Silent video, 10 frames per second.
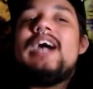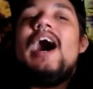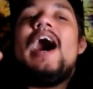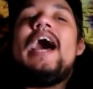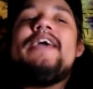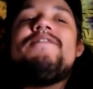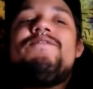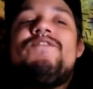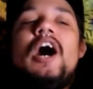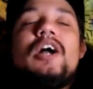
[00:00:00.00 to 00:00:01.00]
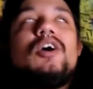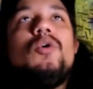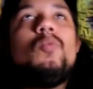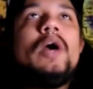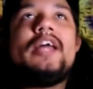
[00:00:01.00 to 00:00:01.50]
I fuck
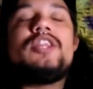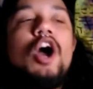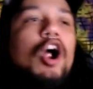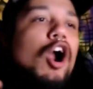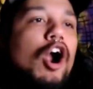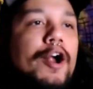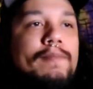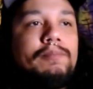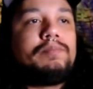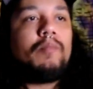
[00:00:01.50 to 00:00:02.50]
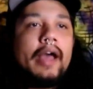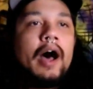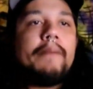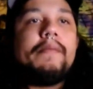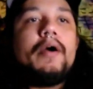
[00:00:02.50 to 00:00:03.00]
with her.
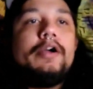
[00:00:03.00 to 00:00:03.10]
Yup.